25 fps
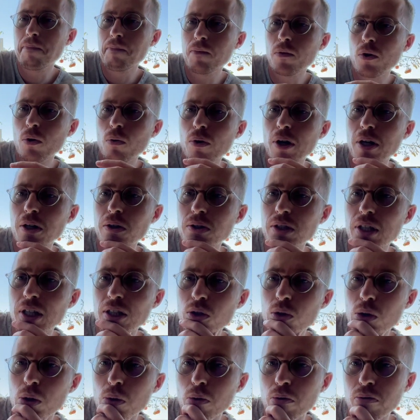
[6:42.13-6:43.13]
The writer's
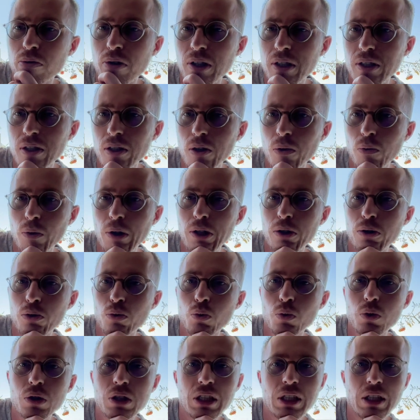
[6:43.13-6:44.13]
entry reflects on a regular
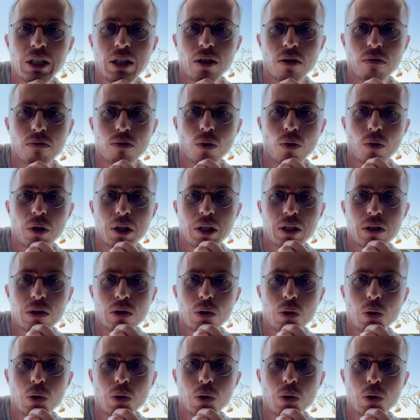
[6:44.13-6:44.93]
routine of going